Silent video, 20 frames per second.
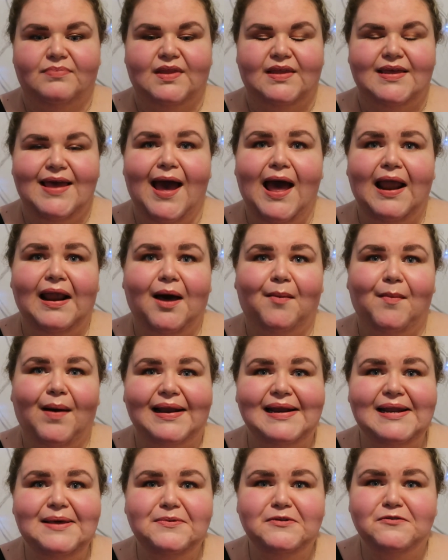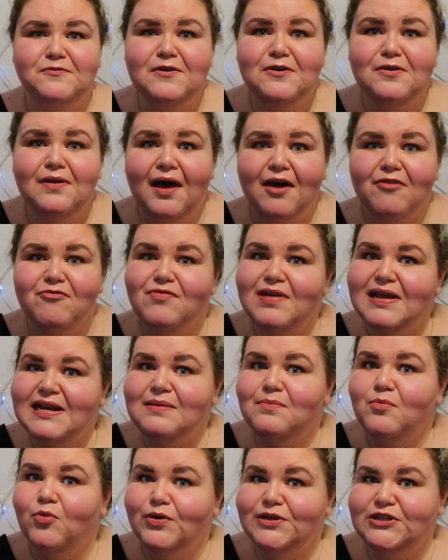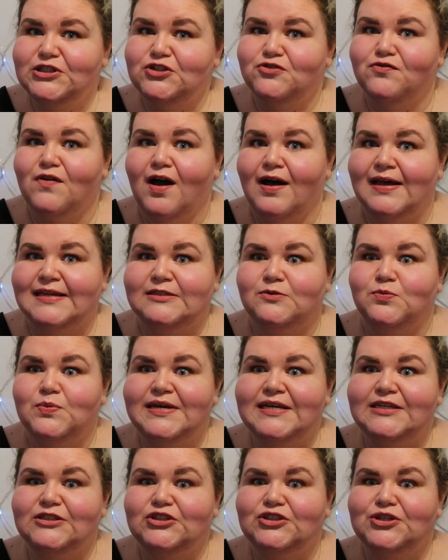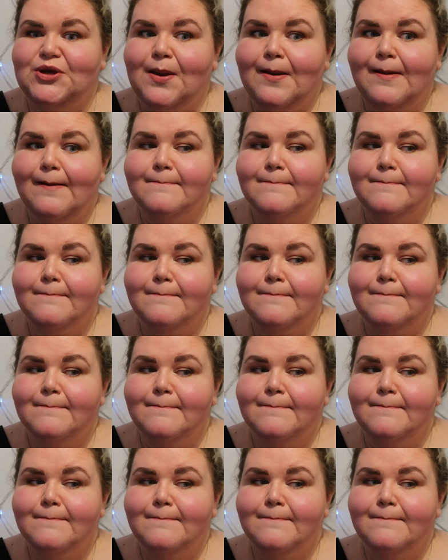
yeah, like, my lips feel like really moisturised, which